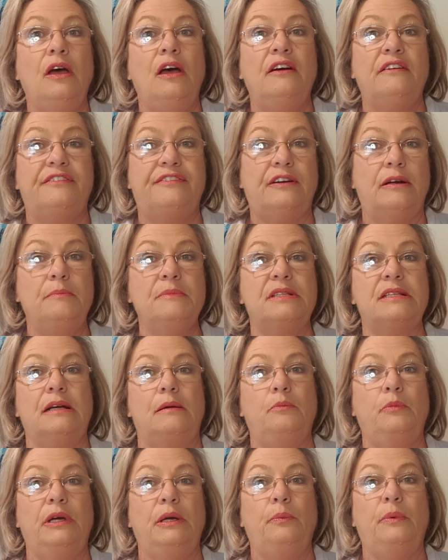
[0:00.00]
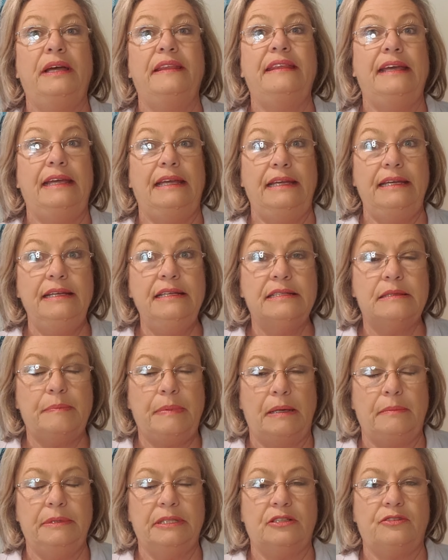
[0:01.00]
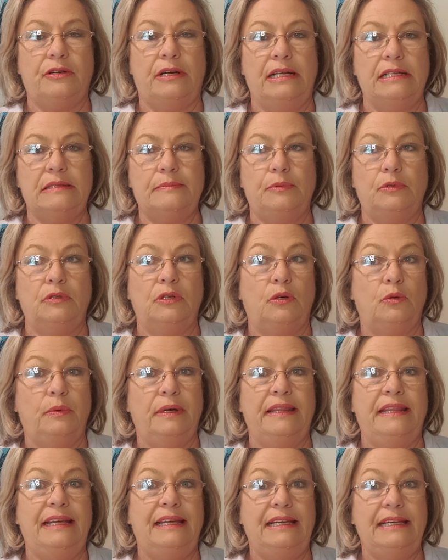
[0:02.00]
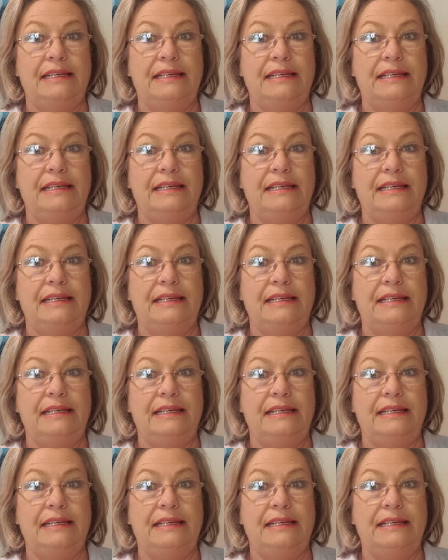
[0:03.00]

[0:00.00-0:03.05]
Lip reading: from somewhere where there is public transport or where there